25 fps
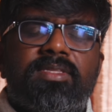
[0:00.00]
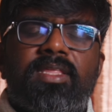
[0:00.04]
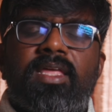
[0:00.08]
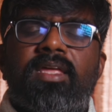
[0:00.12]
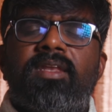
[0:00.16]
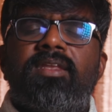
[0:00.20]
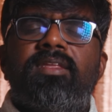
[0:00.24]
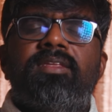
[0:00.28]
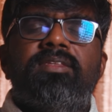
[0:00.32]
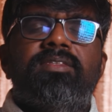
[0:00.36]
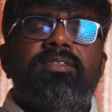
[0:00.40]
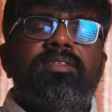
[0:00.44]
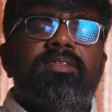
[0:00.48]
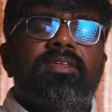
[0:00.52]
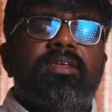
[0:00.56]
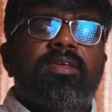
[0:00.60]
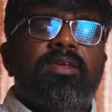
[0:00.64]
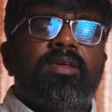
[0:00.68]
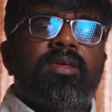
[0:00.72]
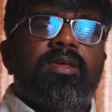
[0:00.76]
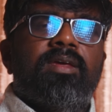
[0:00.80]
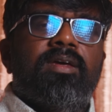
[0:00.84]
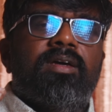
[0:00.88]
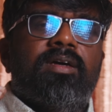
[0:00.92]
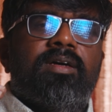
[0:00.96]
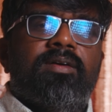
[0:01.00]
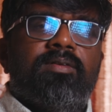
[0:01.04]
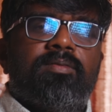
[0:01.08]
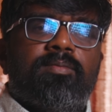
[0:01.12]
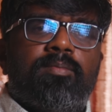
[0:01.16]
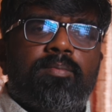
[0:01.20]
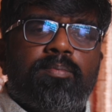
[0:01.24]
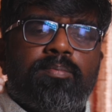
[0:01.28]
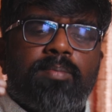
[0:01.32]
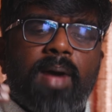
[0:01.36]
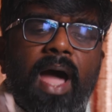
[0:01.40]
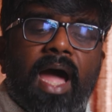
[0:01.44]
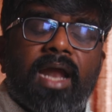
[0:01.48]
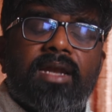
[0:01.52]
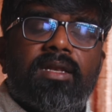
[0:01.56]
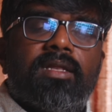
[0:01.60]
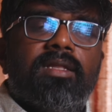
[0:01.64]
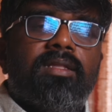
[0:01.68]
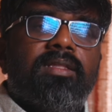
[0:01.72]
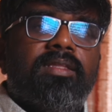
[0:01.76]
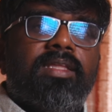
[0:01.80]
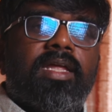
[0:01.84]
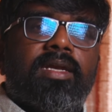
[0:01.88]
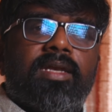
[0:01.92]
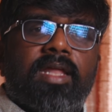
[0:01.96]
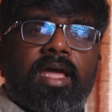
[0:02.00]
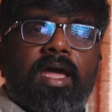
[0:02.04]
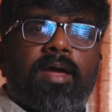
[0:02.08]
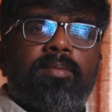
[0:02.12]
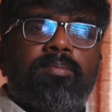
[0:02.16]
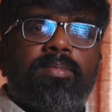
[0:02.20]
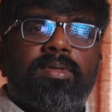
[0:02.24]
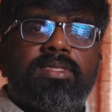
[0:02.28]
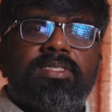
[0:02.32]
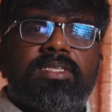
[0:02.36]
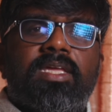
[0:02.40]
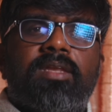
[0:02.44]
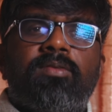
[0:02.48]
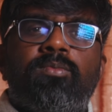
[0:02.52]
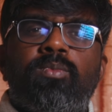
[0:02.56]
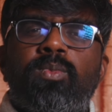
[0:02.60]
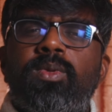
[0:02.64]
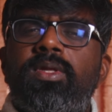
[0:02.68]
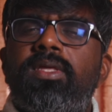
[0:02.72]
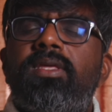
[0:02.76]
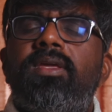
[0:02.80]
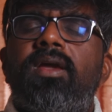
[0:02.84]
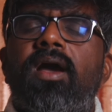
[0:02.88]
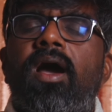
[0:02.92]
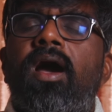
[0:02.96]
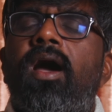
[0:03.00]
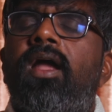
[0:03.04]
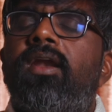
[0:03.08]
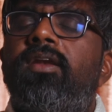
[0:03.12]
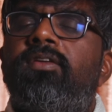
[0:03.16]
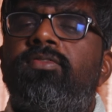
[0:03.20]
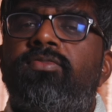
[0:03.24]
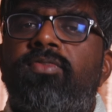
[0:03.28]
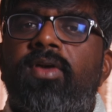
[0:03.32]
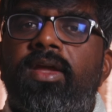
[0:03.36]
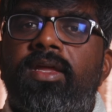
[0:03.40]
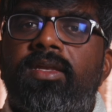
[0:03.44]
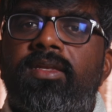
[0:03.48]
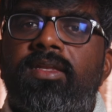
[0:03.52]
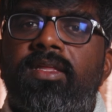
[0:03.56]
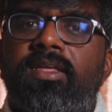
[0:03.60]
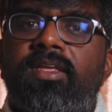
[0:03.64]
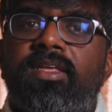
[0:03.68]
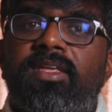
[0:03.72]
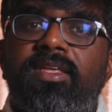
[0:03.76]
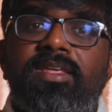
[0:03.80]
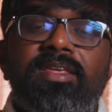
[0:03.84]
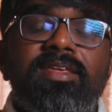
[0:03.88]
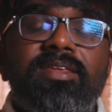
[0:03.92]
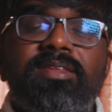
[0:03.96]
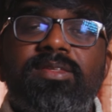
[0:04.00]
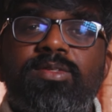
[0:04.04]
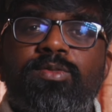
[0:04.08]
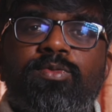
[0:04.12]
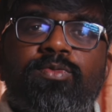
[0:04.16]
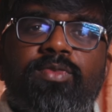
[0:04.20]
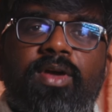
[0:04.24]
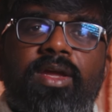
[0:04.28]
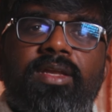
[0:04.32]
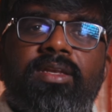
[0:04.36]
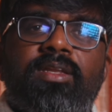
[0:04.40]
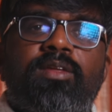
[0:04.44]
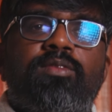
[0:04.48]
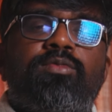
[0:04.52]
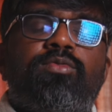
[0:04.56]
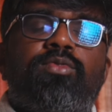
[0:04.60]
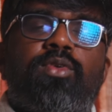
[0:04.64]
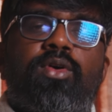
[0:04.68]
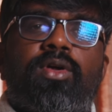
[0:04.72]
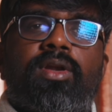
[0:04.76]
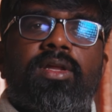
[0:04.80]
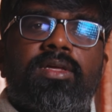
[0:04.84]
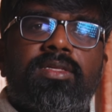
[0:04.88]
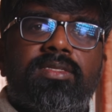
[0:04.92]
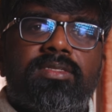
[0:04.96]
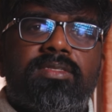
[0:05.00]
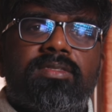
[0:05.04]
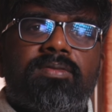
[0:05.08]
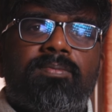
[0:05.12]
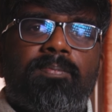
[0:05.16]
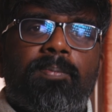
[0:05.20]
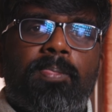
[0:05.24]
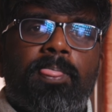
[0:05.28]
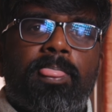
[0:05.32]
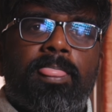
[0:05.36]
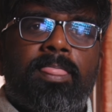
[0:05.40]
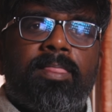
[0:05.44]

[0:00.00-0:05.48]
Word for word: There is a battle that happens and we aren't fighting. He is fighting for us.